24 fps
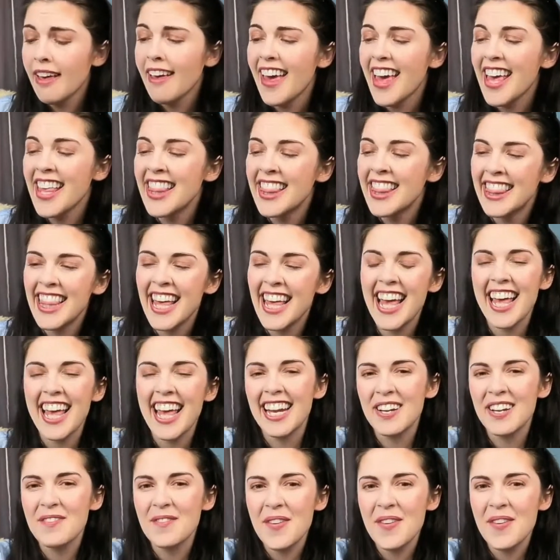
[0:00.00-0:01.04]
And
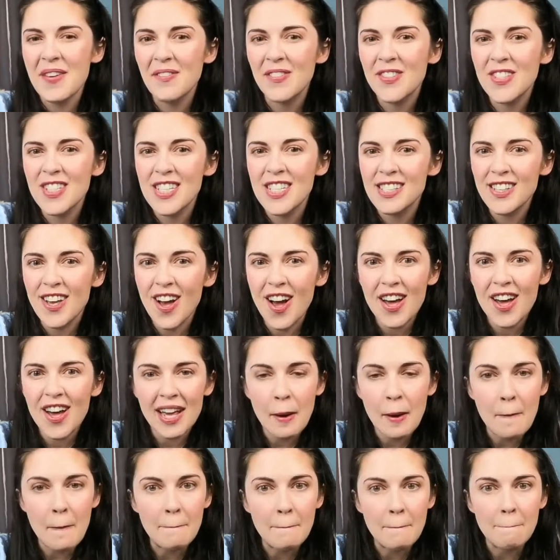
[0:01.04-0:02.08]
then we've just got
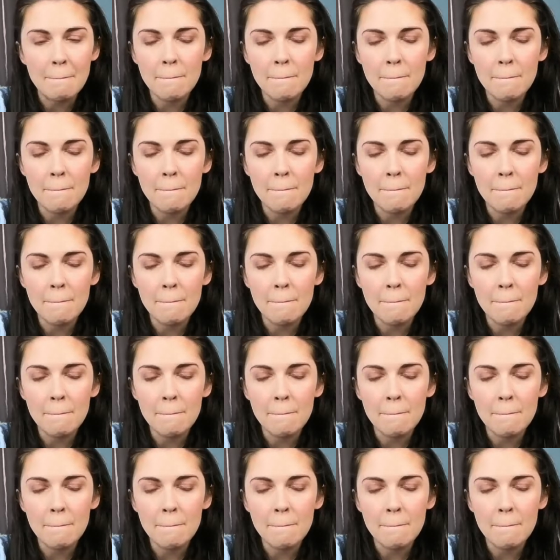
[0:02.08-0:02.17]
a